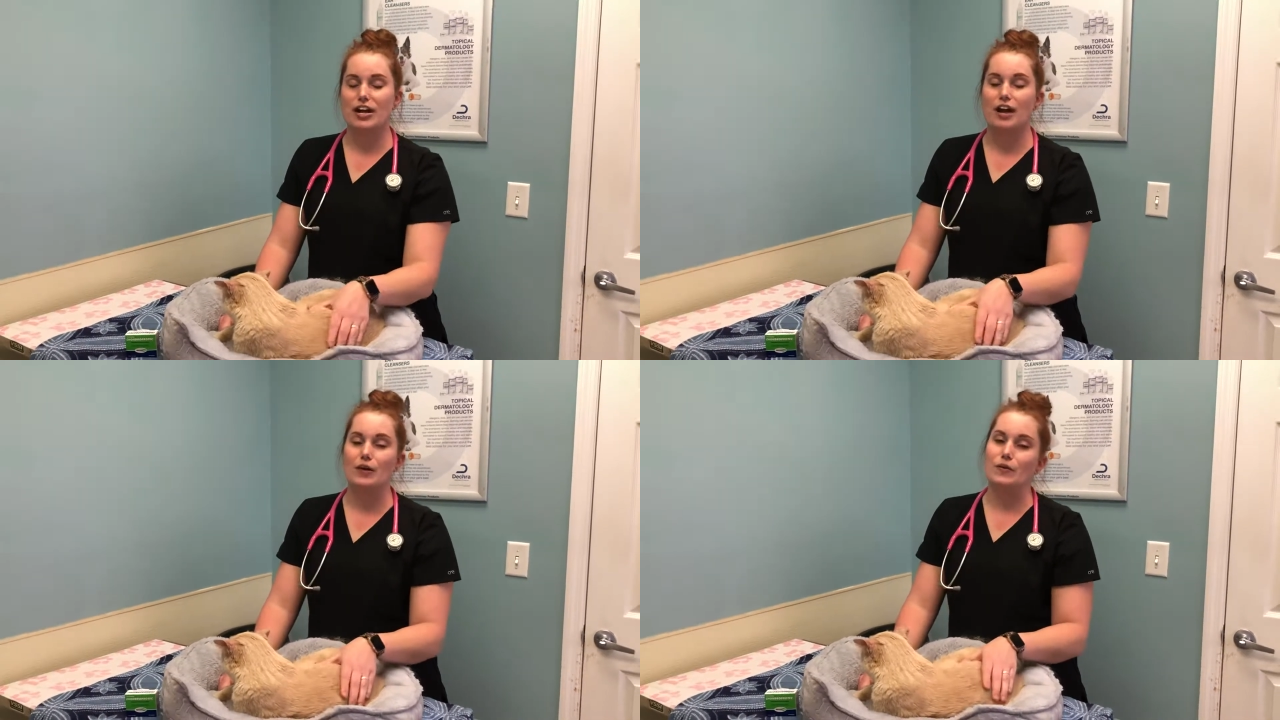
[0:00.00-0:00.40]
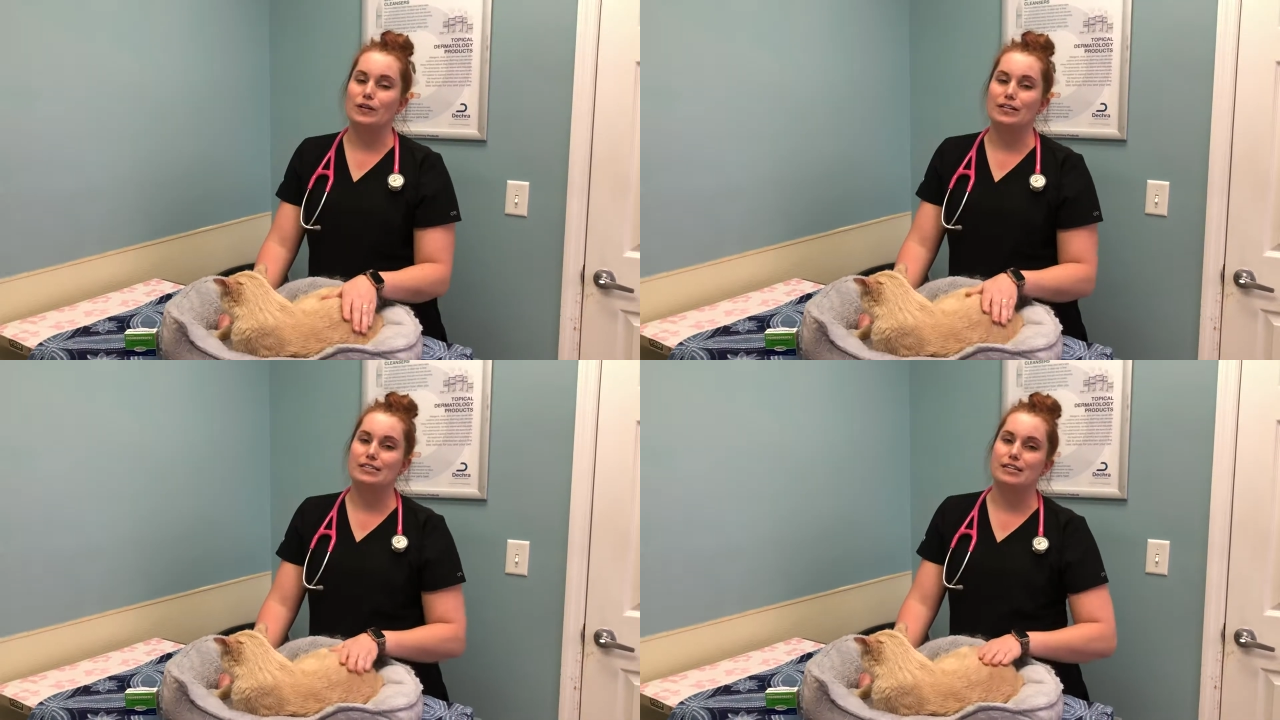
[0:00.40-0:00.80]

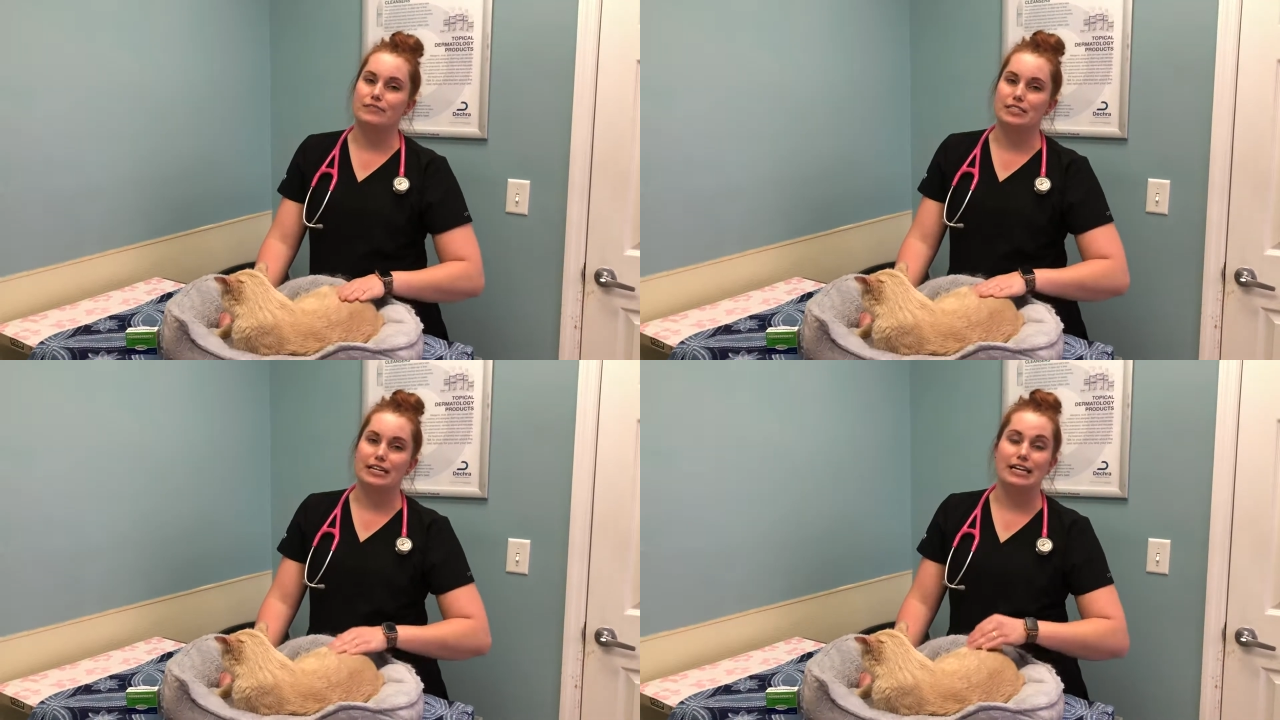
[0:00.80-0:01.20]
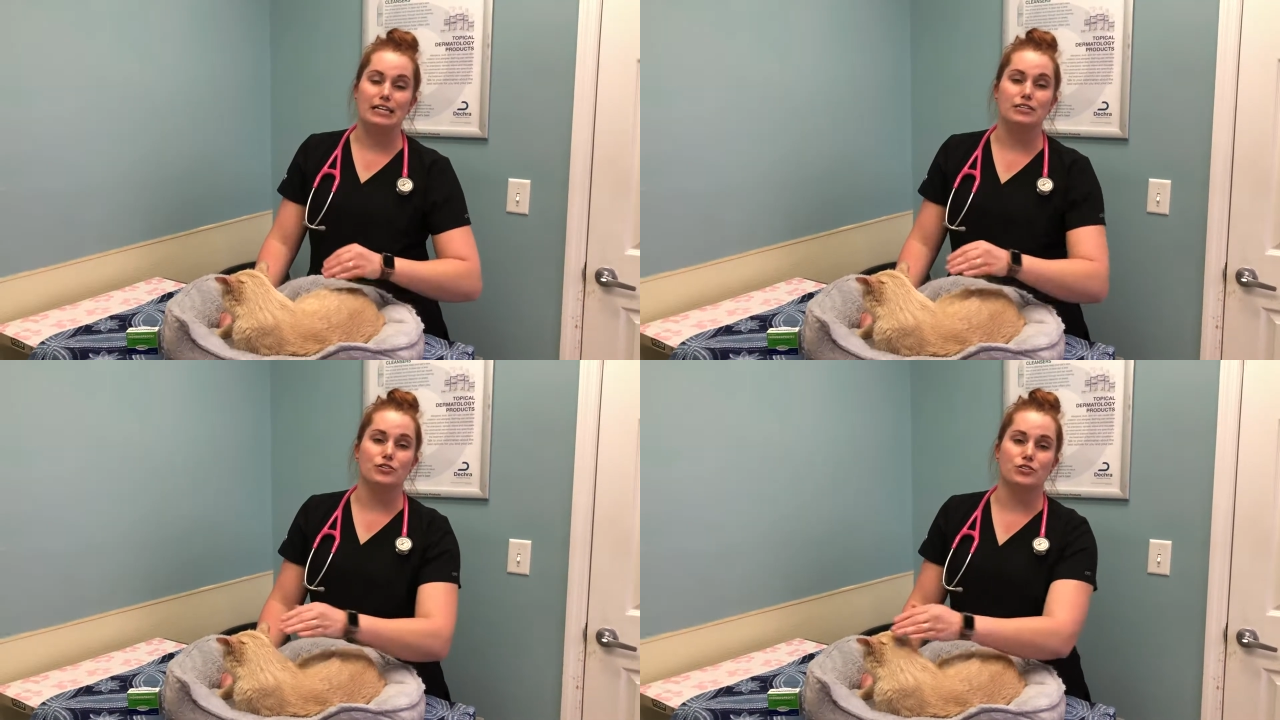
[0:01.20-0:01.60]
category at 7 to
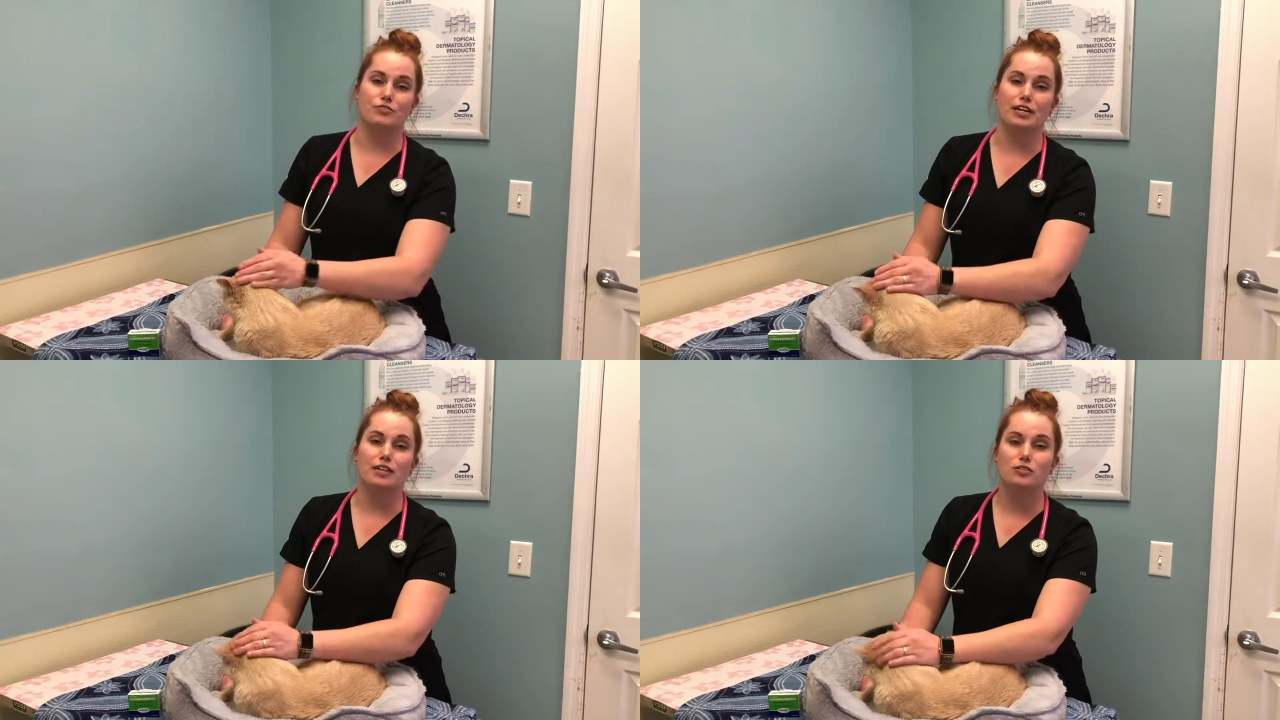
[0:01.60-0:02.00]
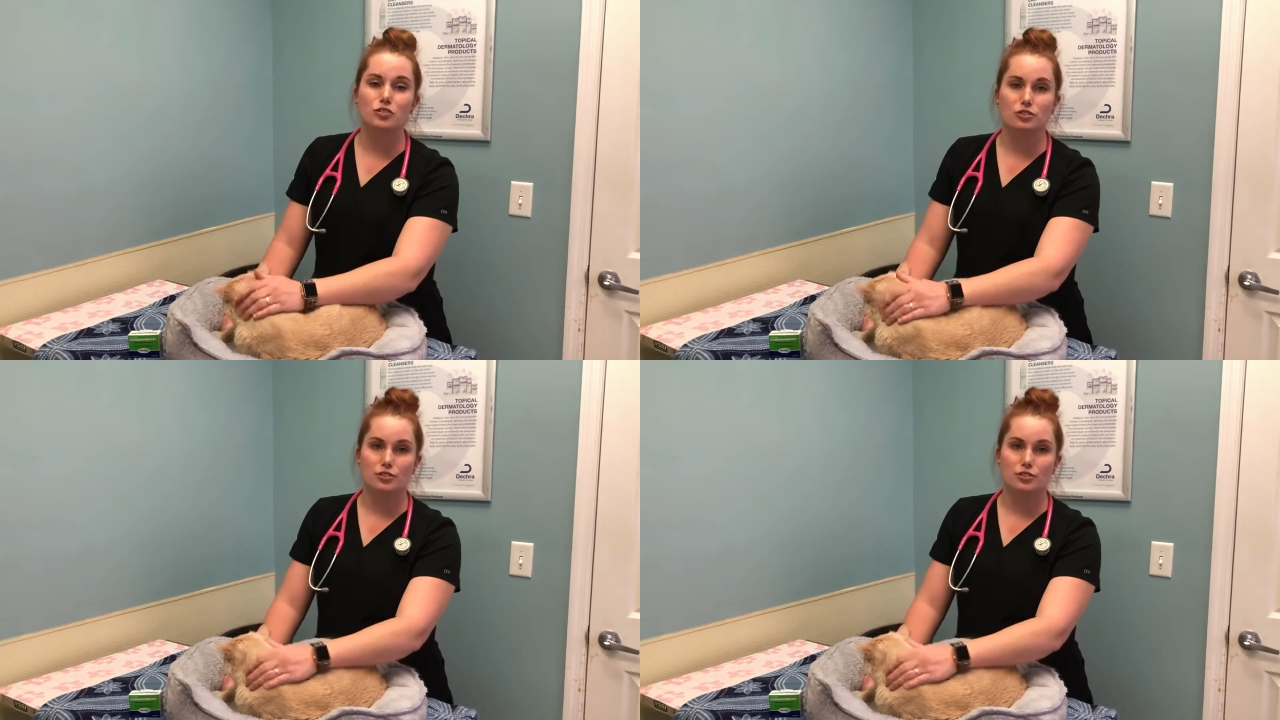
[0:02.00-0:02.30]
8 years of age.